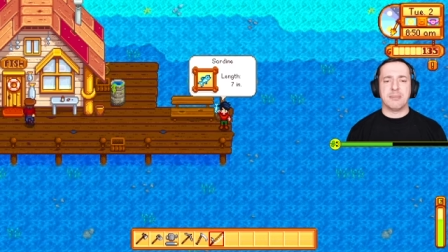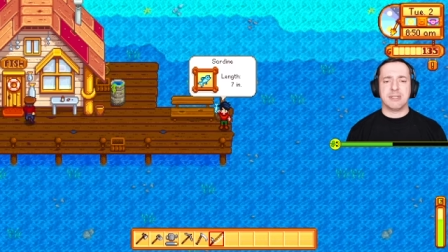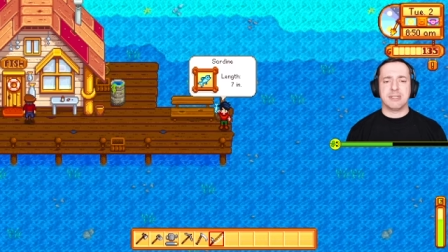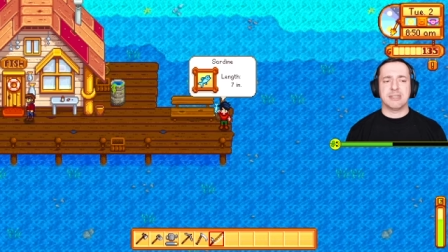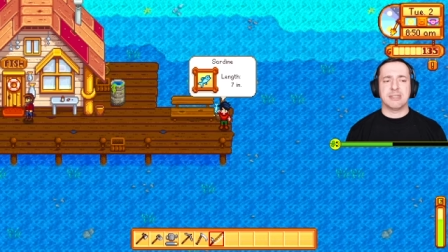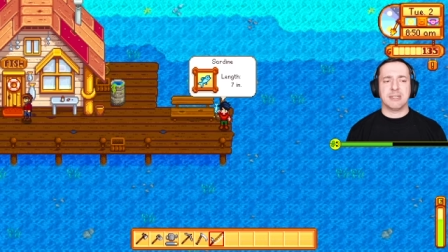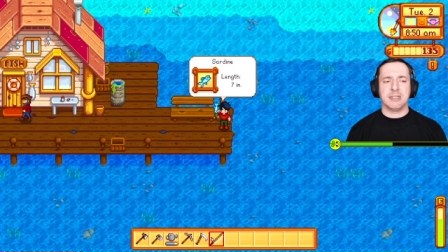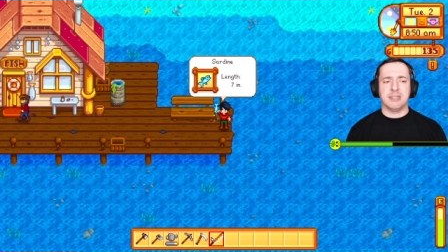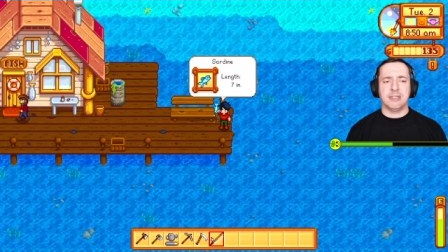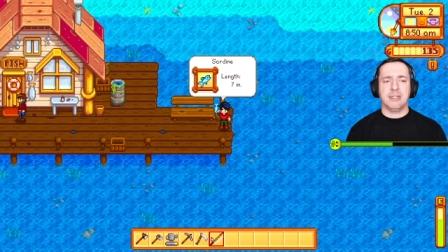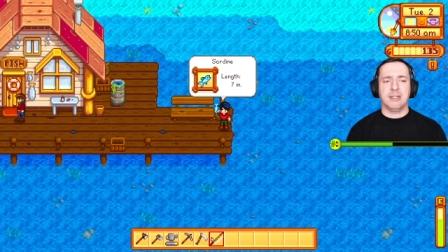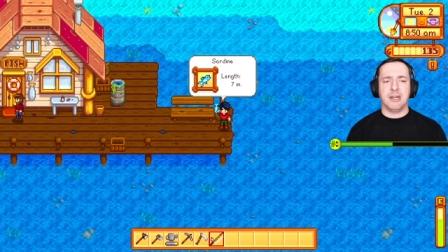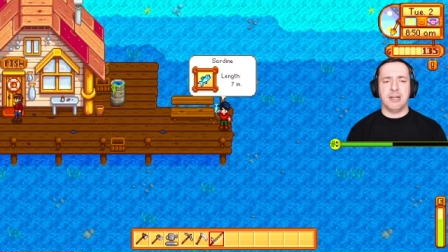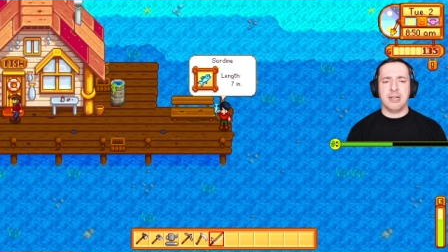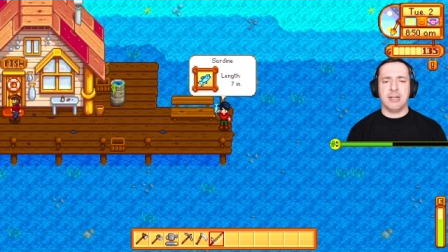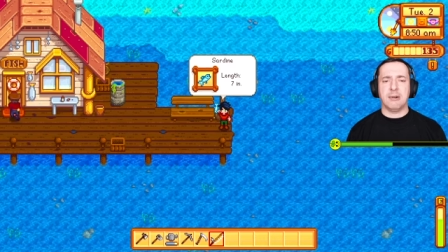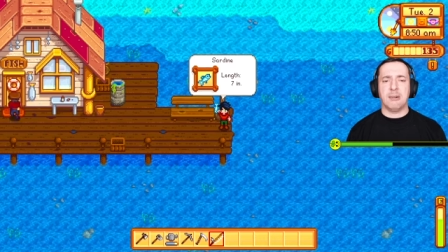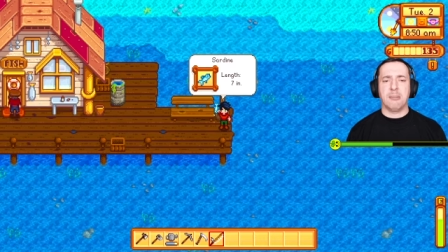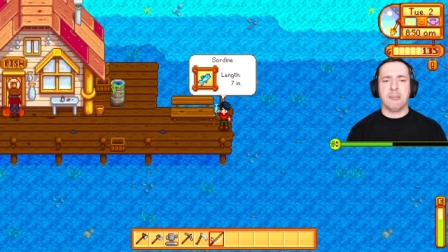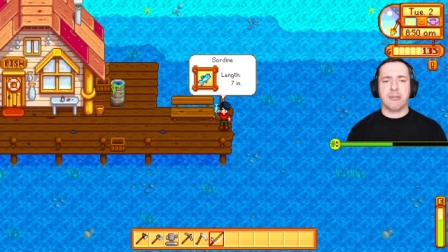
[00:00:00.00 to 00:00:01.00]
as you know,
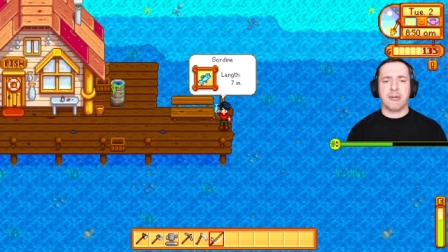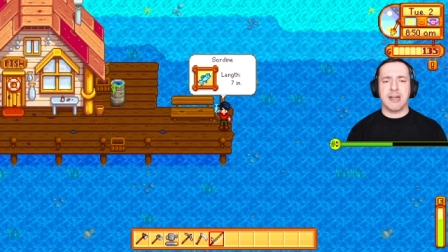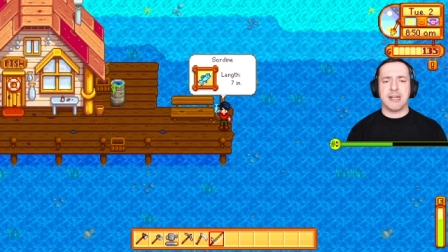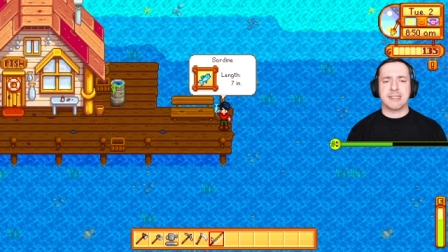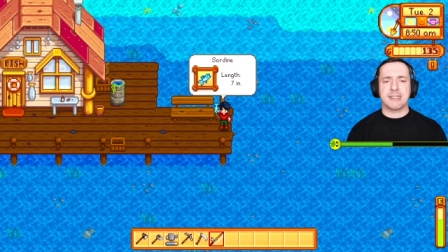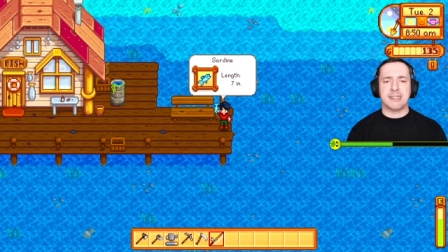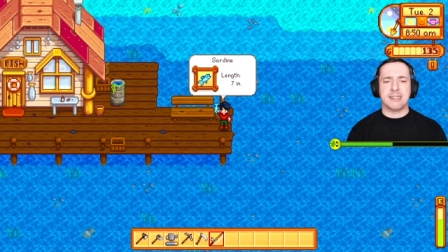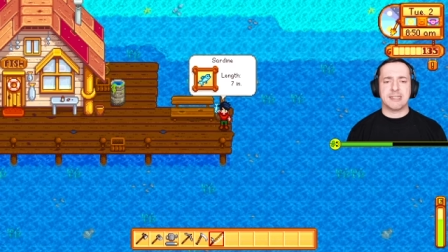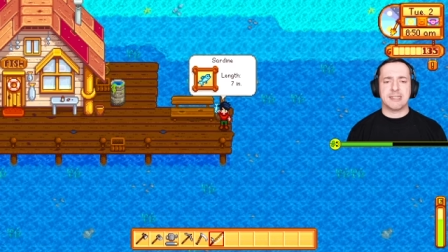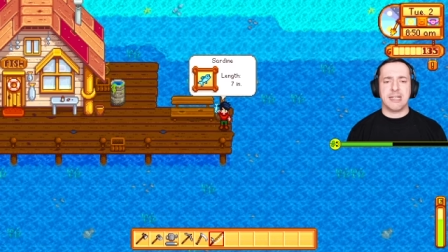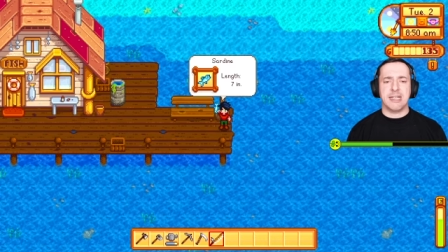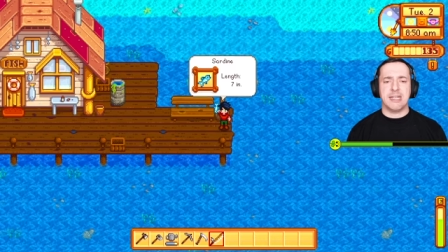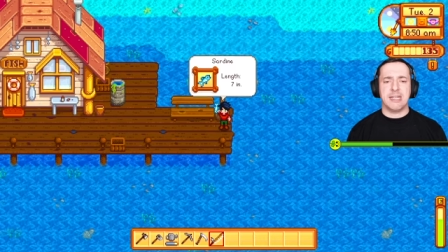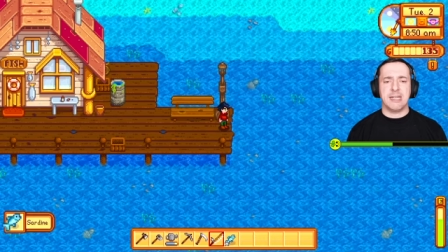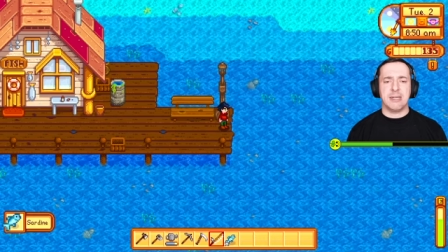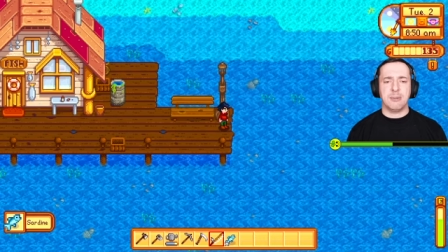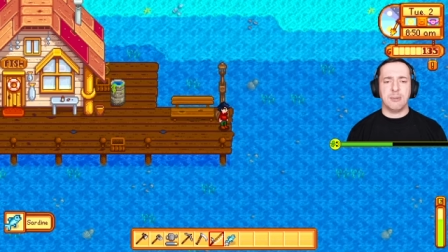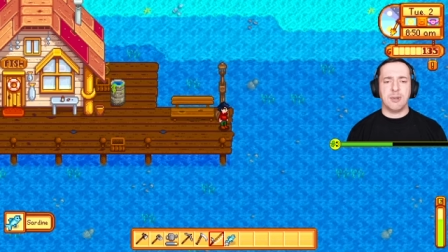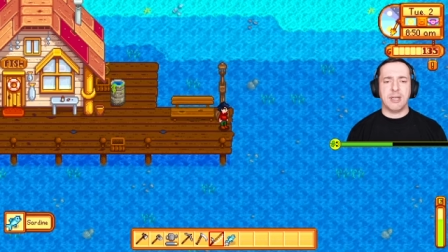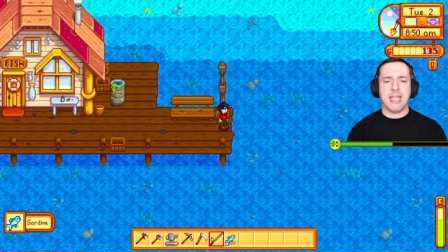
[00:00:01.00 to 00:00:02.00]
little presses,
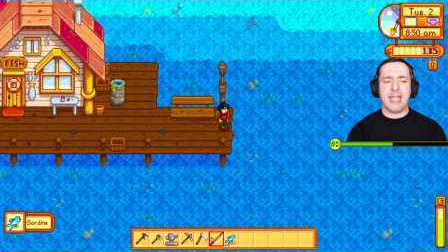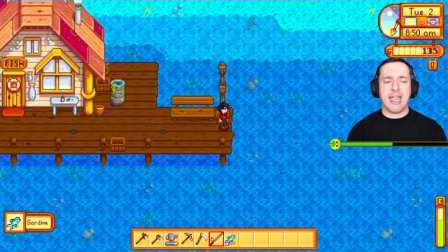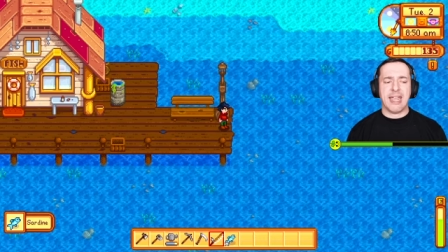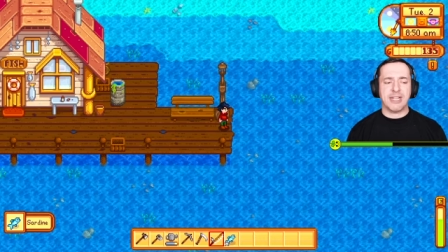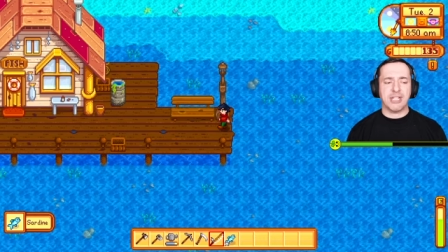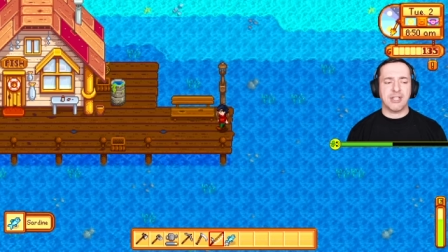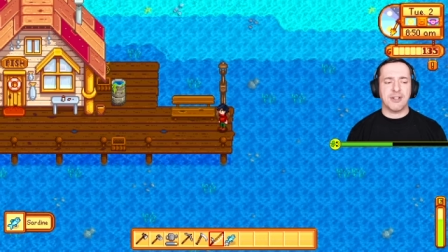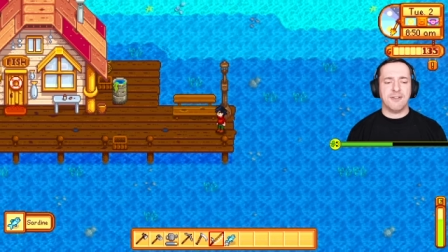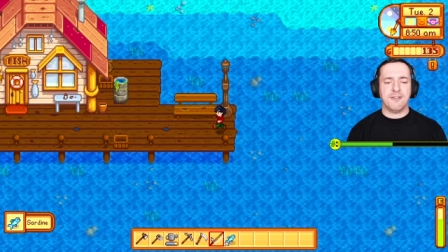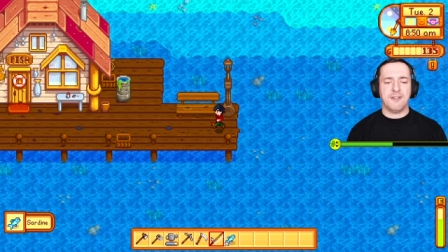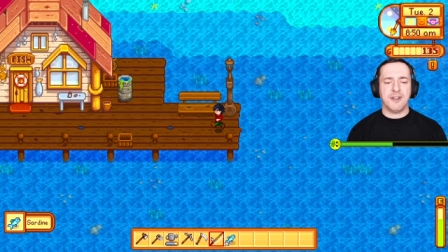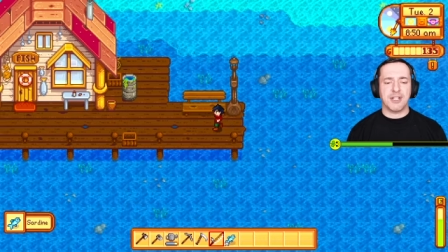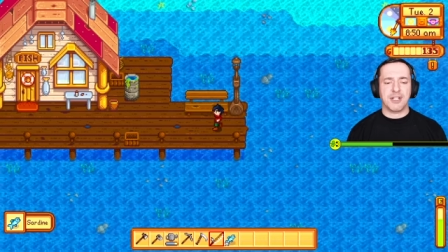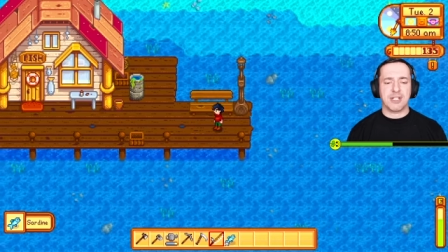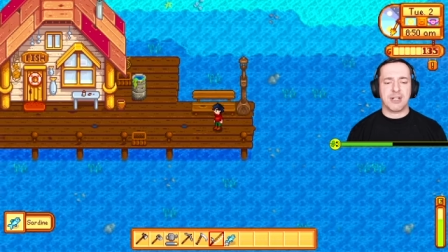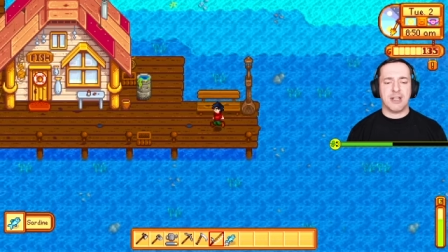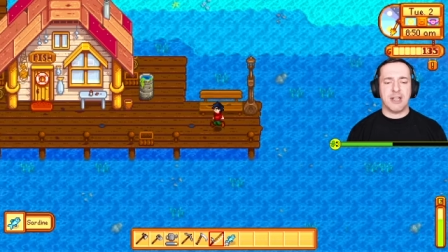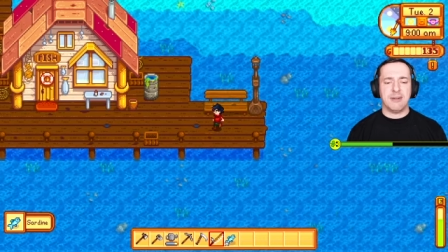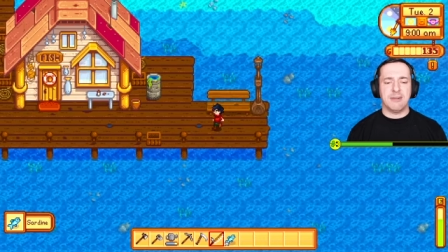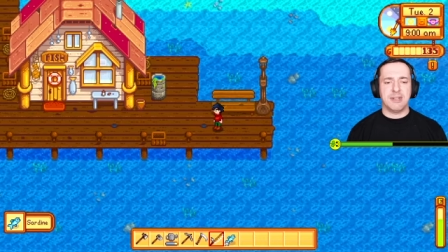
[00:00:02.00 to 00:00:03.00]
and you will catch a
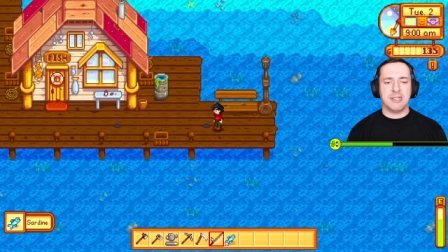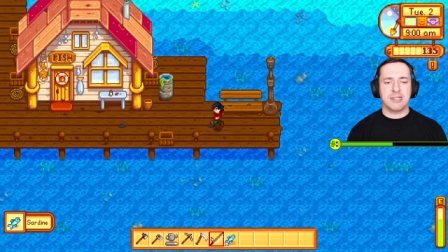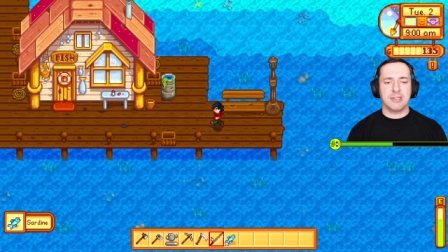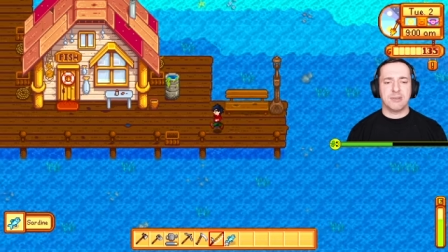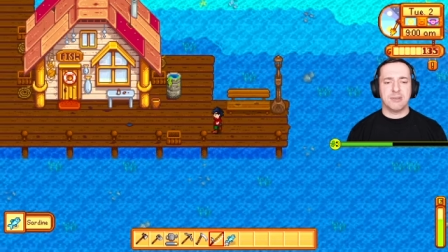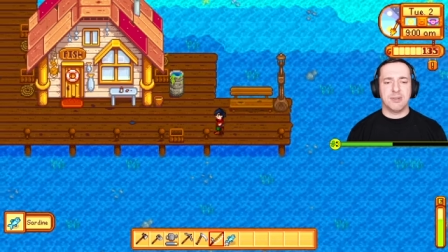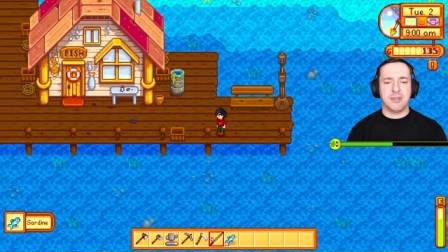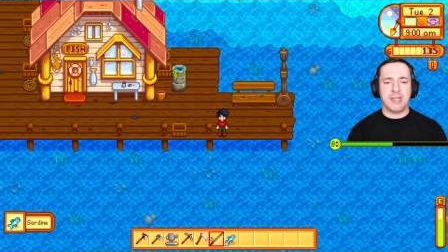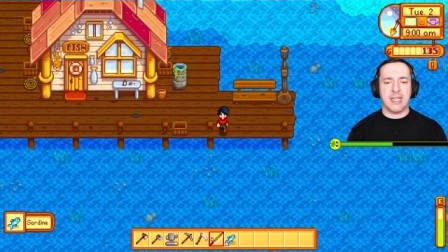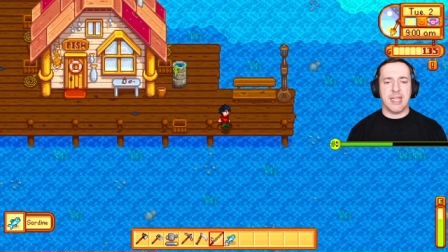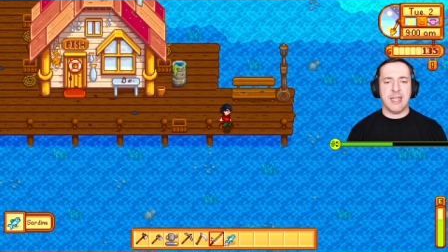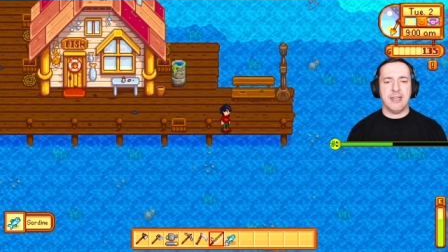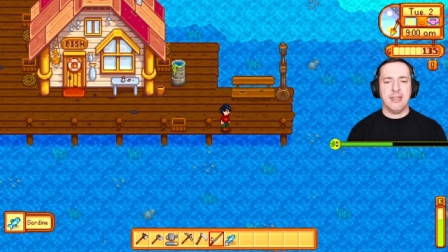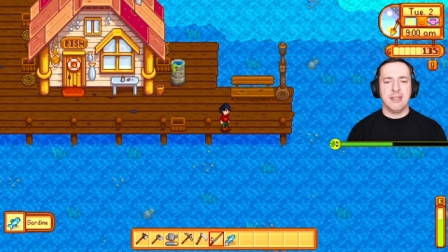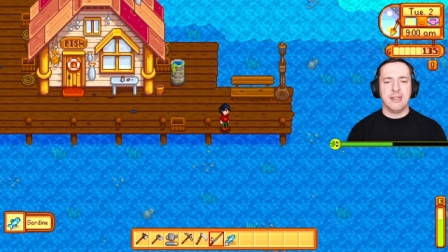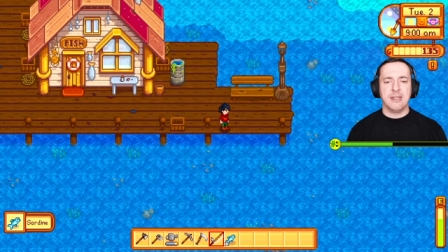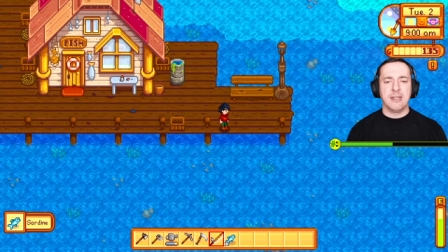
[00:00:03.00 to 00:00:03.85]
fish like we saw there.